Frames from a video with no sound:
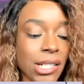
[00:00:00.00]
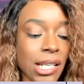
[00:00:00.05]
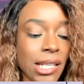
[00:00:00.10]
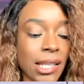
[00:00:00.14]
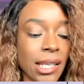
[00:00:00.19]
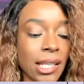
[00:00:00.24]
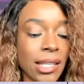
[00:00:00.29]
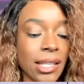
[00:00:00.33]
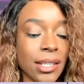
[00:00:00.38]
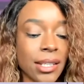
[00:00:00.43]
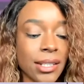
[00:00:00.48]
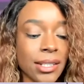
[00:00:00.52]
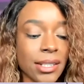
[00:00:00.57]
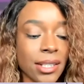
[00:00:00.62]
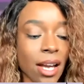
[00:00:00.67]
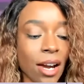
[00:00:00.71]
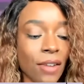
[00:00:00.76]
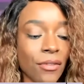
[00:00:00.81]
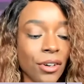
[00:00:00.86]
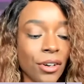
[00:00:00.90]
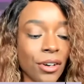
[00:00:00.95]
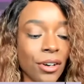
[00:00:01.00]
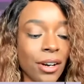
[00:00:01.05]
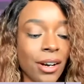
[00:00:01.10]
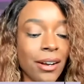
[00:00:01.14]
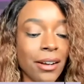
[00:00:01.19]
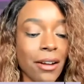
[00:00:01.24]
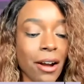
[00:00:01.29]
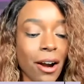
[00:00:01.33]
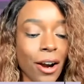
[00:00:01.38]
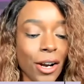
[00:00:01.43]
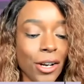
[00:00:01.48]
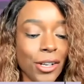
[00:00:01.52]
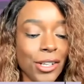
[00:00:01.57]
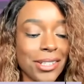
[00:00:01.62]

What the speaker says: And then the Discover card,